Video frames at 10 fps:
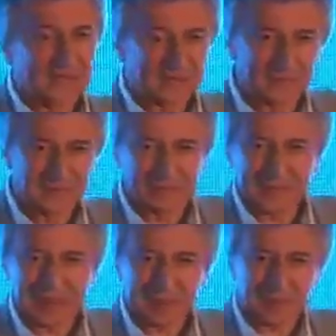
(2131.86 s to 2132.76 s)
and some other
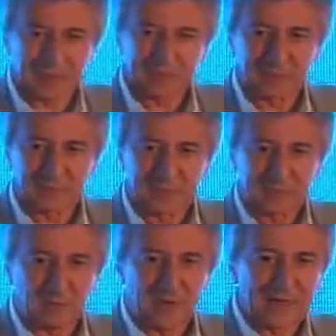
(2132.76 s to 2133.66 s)
technology that we
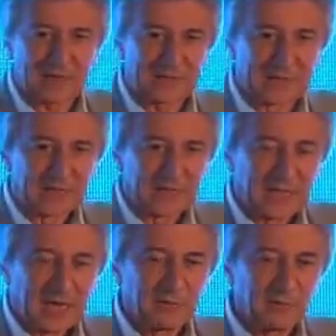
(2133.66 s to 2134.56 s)
acquired,
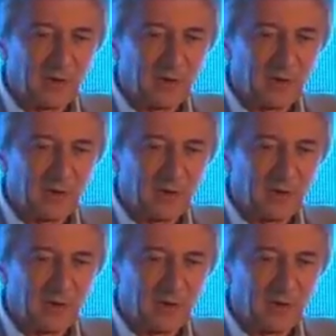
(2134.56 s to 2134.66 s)
and we